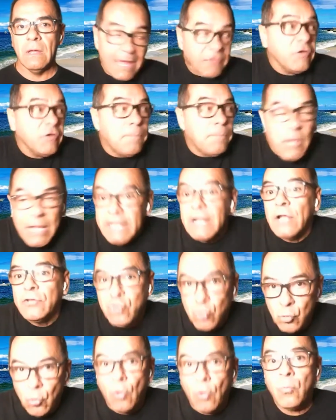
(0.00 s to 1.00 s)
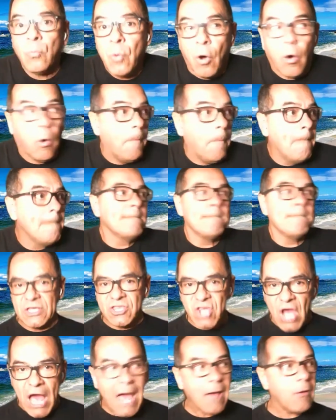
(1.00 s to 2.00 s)
I actually played a dual role,
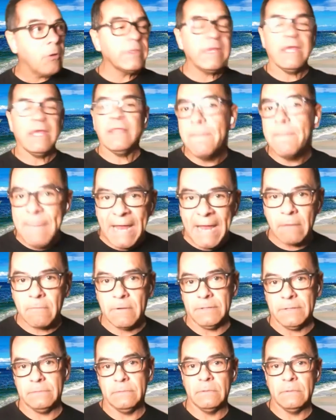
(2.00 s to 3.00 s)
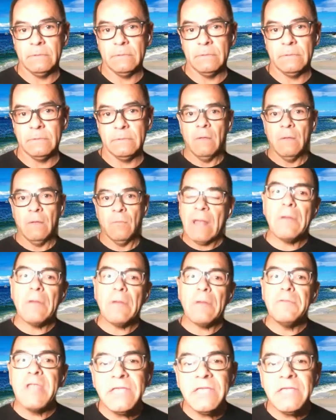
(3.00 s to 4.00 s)
the child and the parent. Right
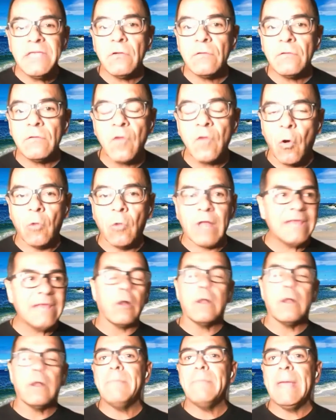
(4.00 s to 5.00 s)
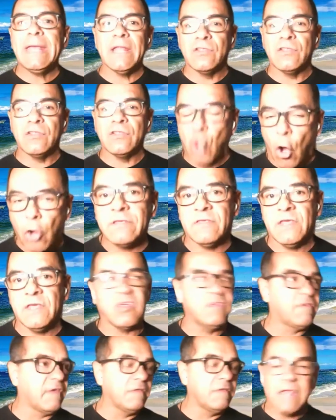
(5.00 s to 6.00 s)
around 9 years old, I started making adult
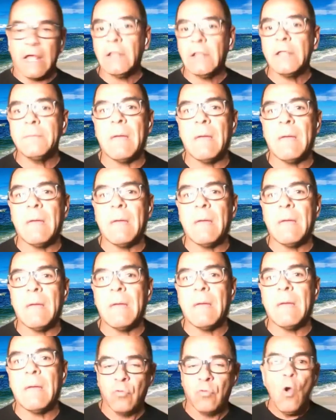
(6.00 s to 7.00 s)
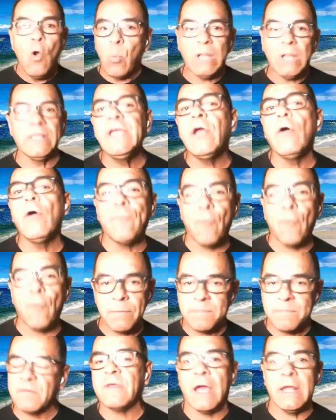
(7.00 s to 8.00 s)
decisions and telling my parents what legal
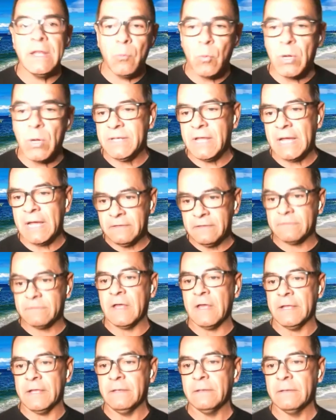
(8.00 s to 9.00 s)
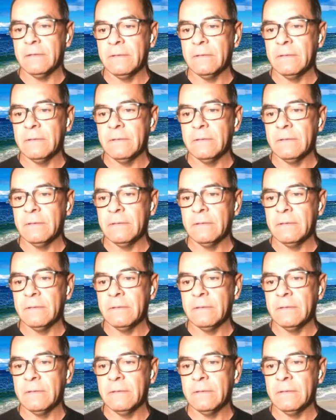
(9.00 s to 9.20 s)
forms to sign and what not to sign.